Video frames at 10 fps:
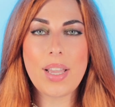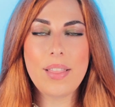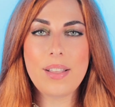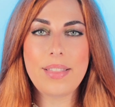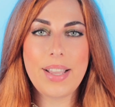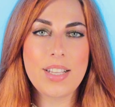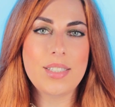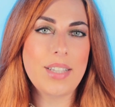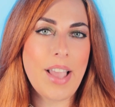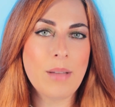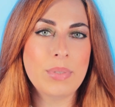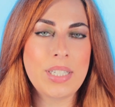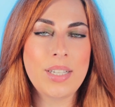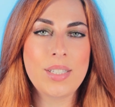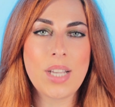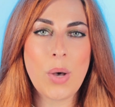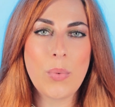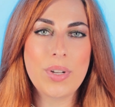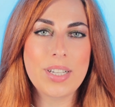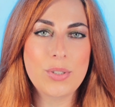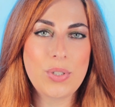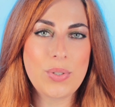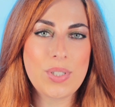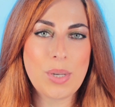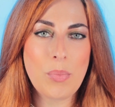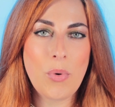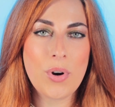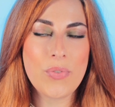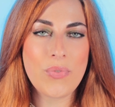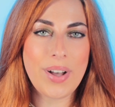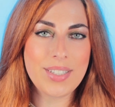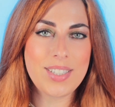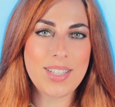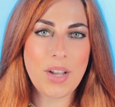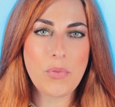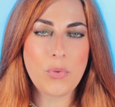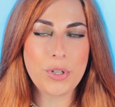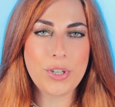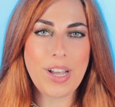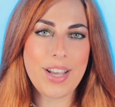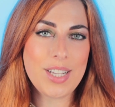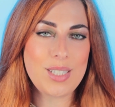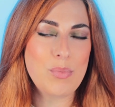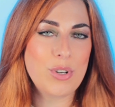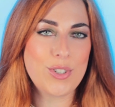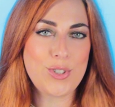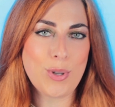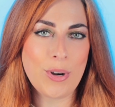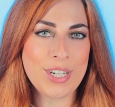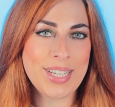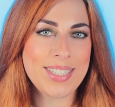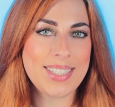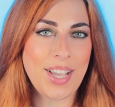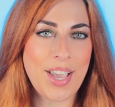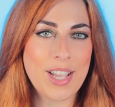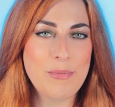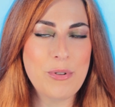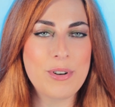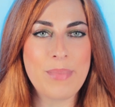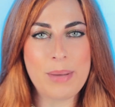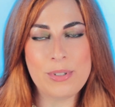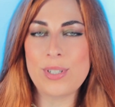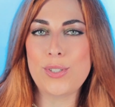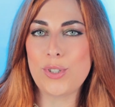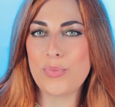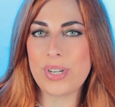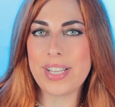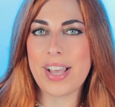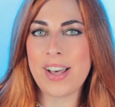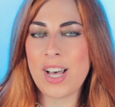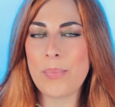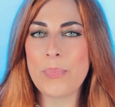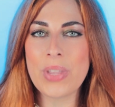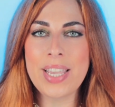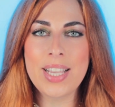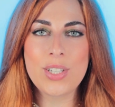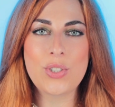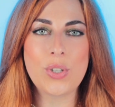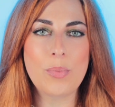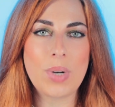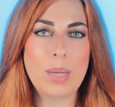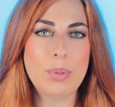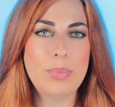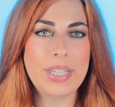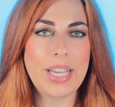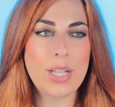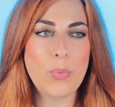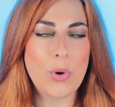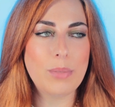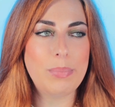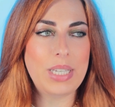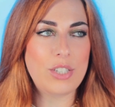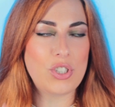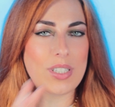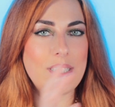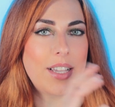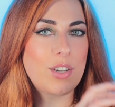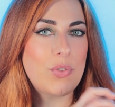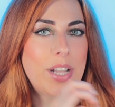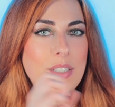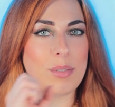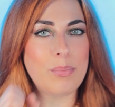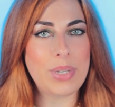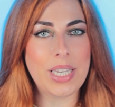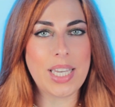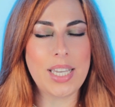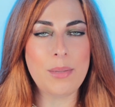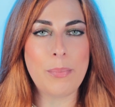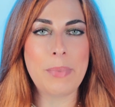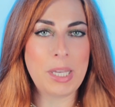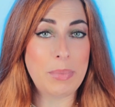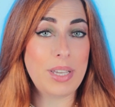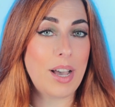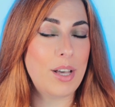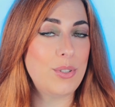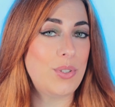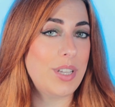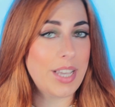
In the next empties, I want to do some more fun stuff for you guys, more stories and more memories to bring up. So probably it won't be just like random picking. Maybe I'll do the